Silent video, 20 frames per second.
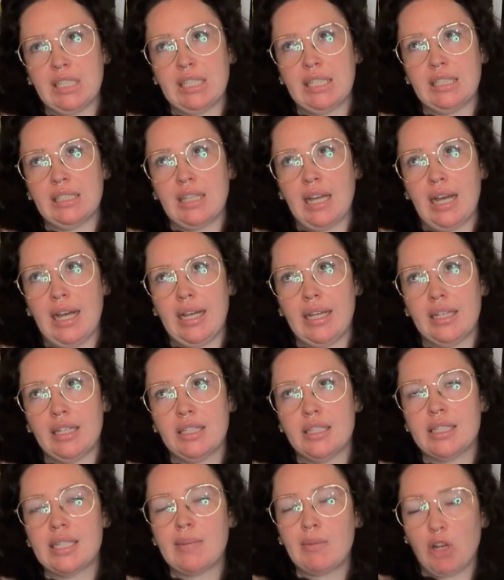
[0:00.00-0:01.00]
feeling
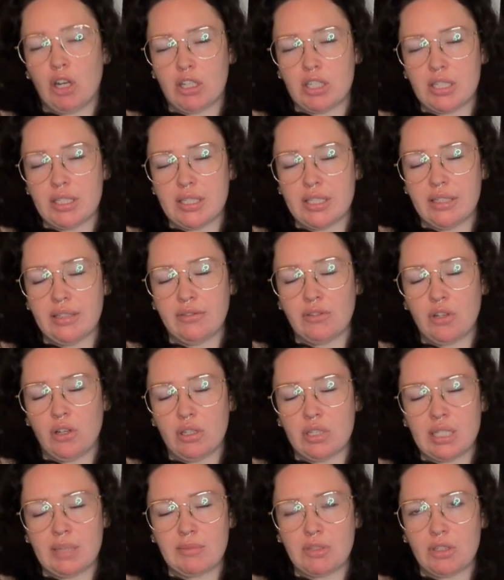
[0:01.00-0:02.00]
like, subconsciously,
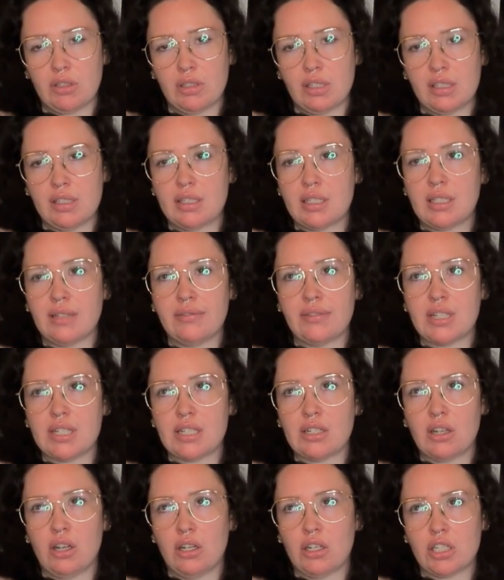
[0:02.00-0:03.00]
of course, I'm sure that this
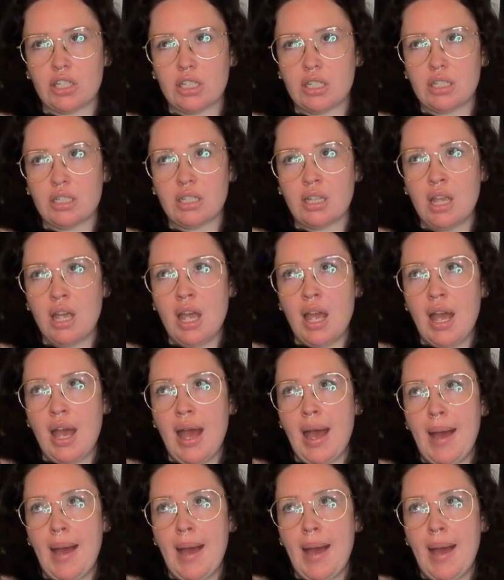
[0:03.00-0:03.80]
stuff isn't conscious,